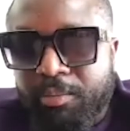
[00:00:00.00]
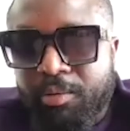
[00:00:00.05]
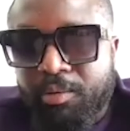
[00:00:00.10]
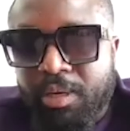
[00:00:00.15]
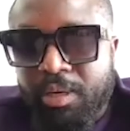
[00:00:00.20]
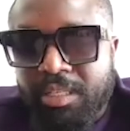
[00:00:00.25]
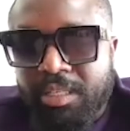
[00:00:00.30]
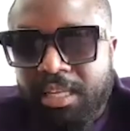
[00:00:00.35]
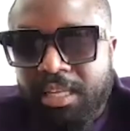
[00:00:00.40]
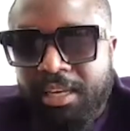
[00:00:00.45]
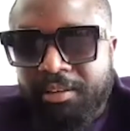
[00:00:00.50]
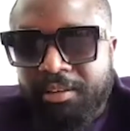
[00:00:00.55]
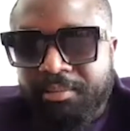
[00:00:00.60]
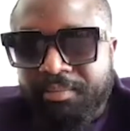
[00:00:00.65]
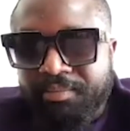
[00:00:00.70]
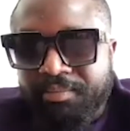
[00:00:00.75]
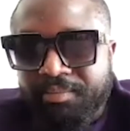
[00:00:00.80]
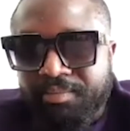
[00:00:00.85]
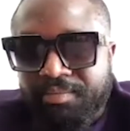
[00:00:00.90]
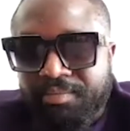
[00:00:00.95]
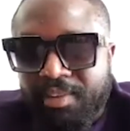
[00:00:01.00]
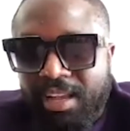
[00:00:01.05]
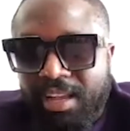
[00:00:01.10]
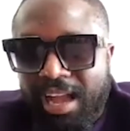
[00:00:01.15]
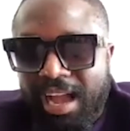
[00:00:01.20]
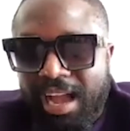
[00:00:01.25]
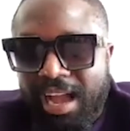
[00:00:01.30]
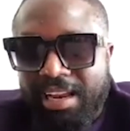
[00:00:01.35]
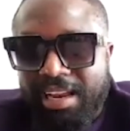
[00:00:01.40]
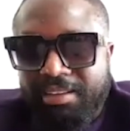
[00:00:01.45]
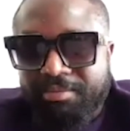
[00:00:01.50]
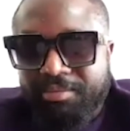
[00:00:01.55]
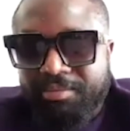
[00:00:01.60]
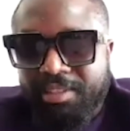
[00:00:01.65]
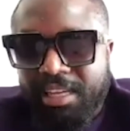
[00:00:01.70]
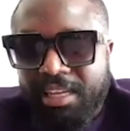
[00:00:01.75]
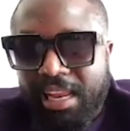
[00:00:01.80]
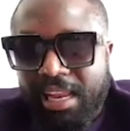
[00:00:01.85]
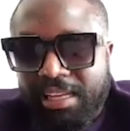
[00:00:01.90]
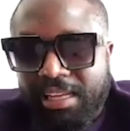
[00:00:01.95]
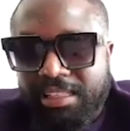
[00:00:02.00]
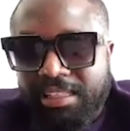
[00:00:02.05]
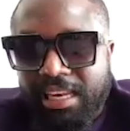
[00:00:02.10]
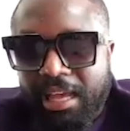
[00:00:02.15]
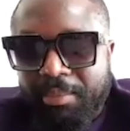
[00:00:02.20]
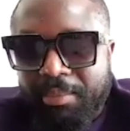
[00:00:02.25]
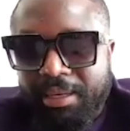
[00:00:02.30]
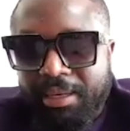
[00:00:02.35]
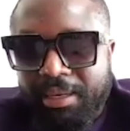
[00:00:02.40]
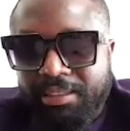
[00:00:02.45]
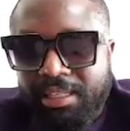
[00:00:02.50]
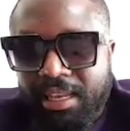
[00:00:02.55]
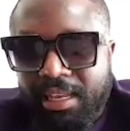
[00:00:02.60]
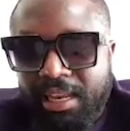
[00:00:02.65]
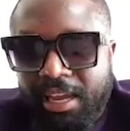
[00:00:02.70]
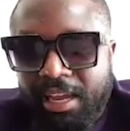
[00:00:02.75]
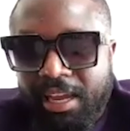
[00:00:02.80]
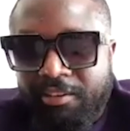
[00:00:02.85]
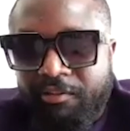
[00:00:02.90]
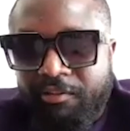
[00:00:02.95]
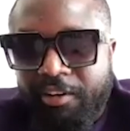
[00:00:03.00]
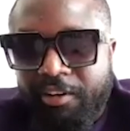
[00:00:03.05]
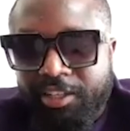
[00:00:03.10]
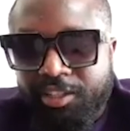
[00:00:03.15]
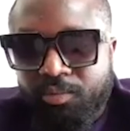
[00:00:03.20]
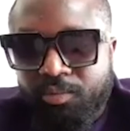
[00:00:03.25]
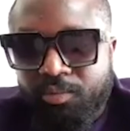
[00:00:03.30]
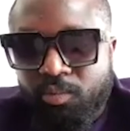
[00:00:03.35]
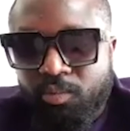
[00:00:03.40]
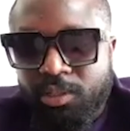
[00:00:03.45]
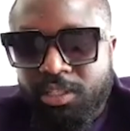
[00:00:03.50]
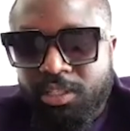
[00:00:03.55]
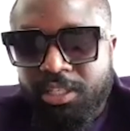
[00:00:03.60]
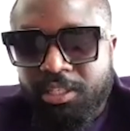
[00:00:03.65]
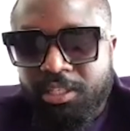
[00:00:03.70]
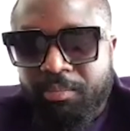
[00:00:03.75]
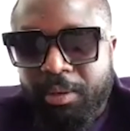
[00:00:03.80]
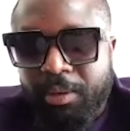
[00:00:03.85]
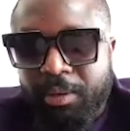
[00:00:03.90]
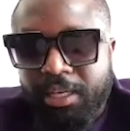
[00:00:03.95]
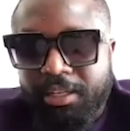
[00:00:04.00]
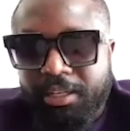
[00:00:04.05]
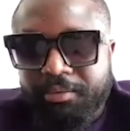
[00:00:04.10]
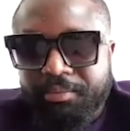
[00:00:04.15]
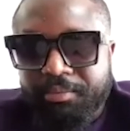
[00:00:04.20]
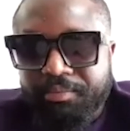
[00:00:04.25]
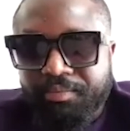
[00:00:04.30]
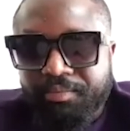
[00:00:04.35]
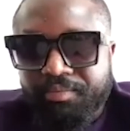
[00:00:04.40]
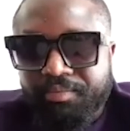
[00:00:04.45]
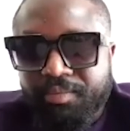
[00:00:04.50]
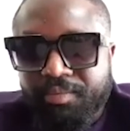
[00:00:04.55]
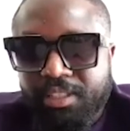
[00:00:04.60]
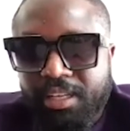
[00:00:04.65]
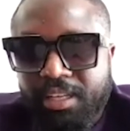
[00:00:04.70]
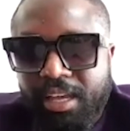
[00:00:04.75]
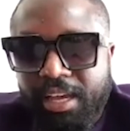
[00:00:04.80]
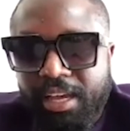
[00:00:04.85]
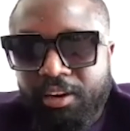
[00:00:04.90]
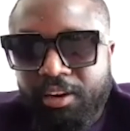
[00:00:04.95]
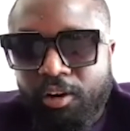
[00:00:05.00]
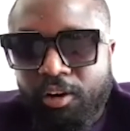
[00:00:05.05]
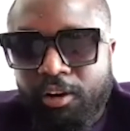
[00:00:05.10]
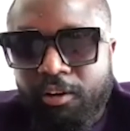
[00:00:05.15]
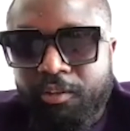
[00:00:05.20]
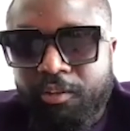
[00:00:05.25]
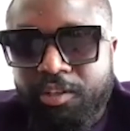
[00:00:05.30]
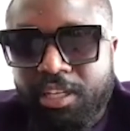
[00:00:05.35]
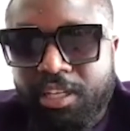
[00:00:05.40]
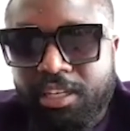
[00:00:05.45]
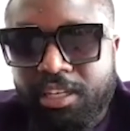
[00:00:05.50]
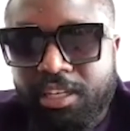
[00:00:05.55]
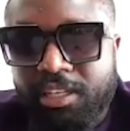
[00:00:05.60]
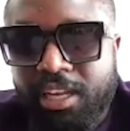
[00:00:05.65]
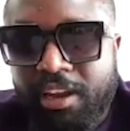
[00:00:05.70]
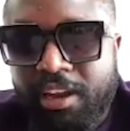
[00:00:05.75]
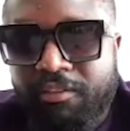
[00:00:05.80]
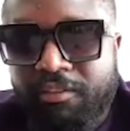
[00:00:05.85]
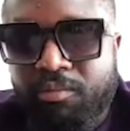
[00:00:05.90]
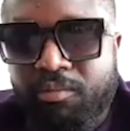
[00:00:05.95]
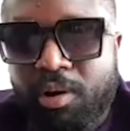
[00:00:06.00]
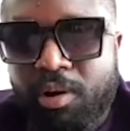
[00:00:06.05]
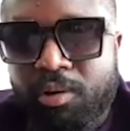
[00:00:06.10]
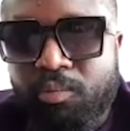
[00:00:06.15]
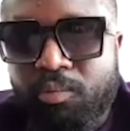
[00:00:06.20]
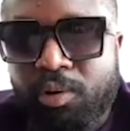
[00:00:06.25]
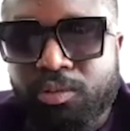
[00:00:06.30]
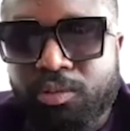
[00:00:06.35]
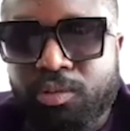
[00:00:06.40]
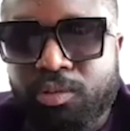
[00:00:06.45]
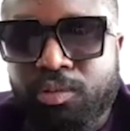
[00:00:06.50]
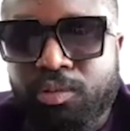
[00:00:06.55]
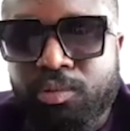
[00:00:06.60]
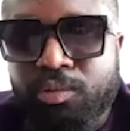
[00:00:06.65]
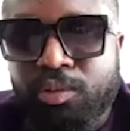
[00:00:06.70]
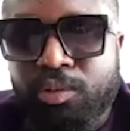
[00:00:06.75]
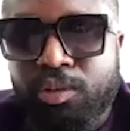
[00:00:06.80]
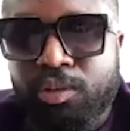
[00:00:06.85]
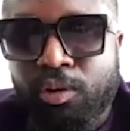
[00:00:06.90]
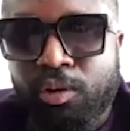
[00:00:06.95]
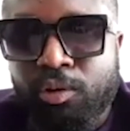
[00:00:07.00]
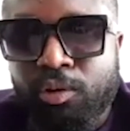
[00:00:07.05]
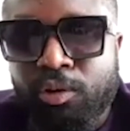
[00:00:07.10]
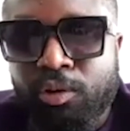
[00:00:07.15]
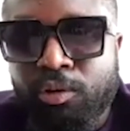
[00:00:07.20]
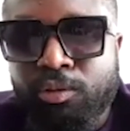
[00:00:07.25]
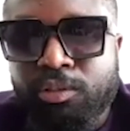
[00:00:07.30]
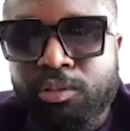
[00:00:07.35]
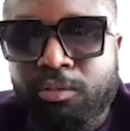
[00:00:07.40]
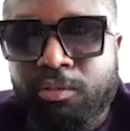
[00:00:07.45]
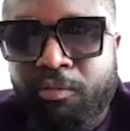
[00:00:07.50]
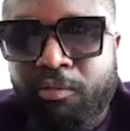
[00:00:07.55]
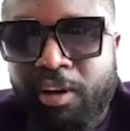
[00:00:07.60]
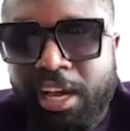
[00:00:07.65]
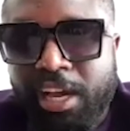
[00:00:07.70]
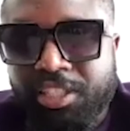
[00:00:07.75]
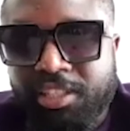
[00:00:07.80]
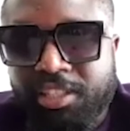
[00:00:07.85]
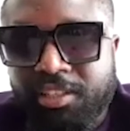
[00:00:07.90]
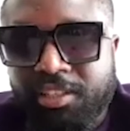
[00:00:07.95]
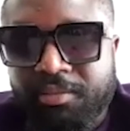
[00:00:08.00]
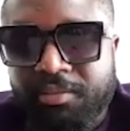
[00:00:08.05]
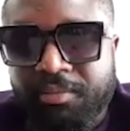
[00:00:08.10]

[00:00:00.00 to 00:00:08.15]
were saying, tailor, bang, tailor, and fashion wasn't as big. And all of a sudden, everyone wants to, look to fashion